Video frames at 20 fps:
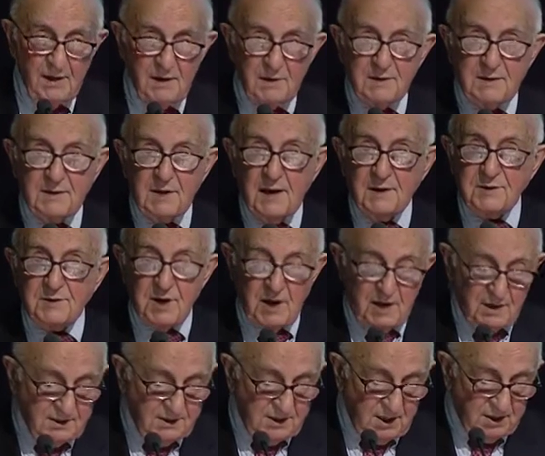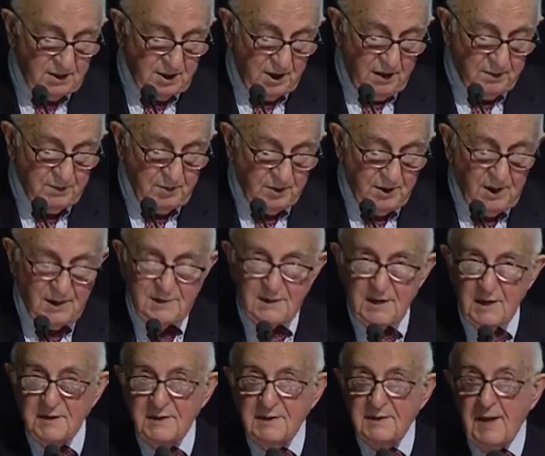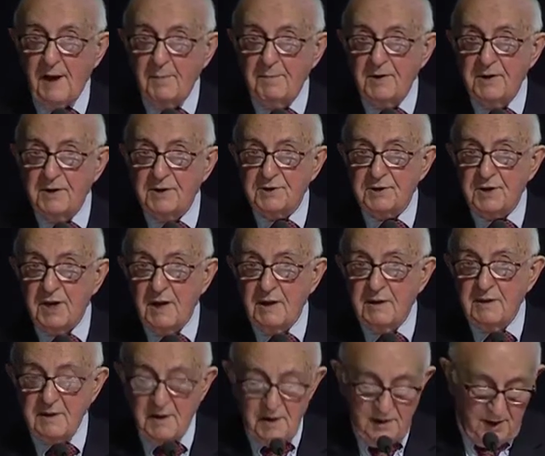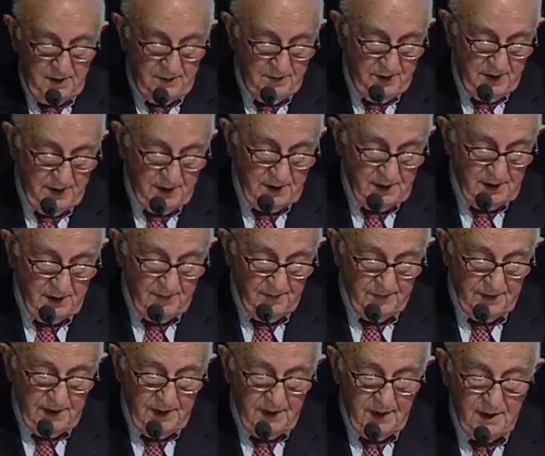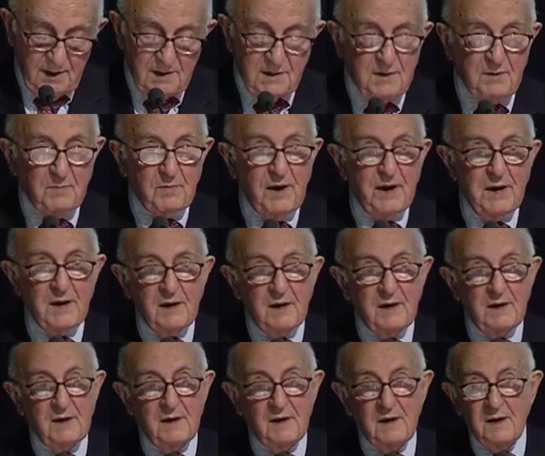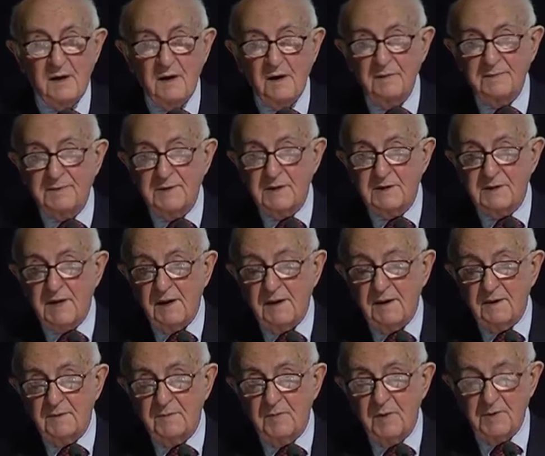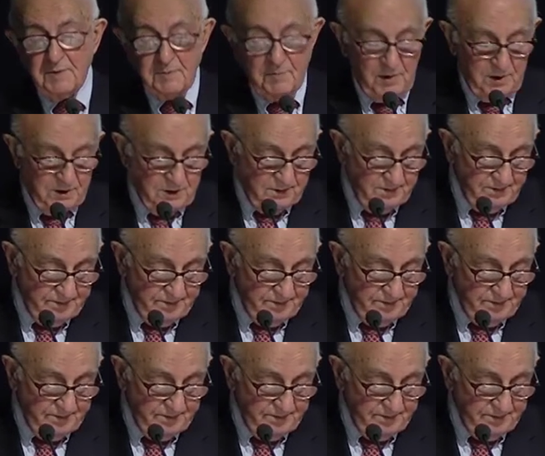such as the tribunals established at Nuremberg in the wake of the Second World War.